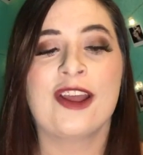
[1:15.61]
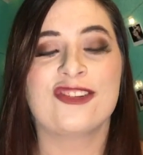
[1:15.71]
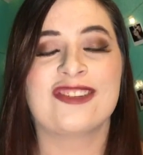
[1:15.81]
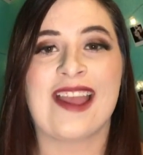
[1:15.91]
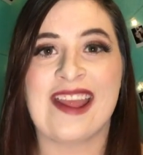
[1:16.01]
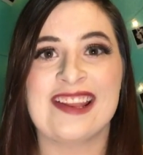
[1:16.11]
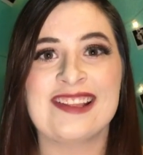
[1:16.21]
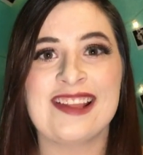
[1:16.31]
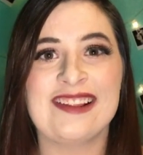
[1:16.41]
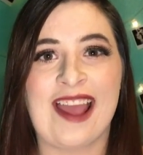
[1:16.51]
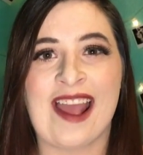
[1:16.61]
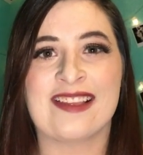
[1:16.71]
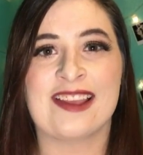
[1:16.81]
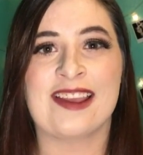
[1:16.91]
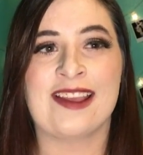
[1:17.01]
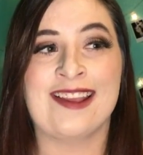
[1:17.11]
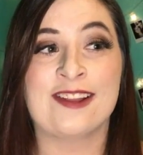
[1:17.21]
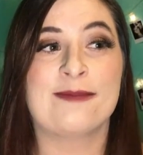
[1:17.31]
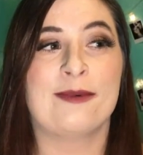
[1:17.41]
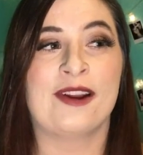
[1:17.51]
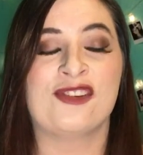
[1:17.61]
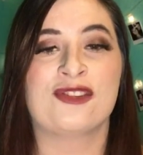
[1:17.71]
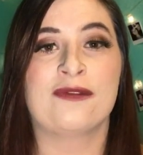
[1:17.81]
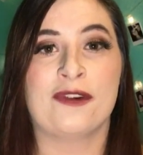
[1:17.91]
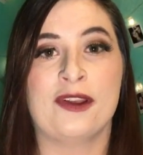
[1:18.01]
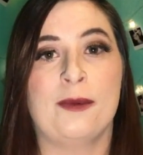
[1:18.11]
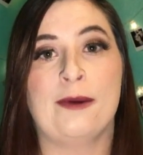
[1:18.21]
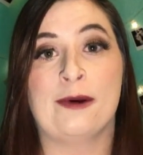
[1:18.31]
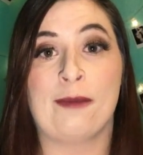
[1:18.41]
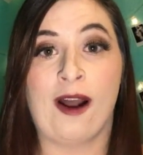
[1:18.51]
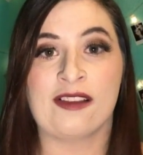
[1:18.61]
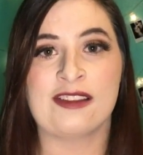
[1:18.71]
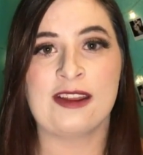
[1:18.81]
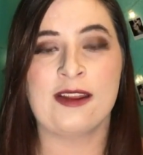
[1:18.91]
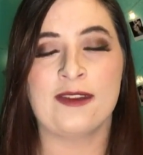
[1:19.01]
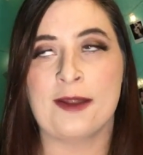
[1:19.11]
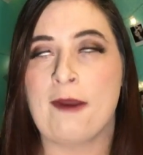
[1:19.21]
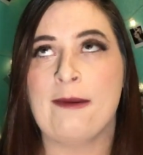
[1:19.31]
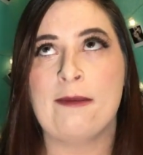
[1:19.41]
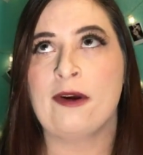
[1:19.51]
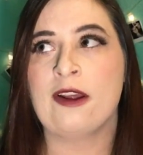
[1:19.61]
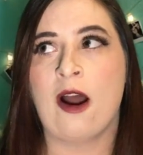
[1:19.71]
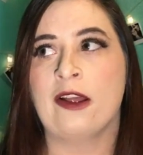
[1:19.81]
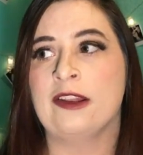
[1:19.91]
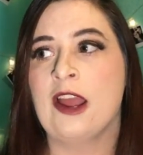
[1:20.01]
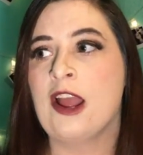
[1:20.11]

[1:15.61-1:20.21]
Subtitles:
just anything that has inspiration for you to be more positive, and maybe put it on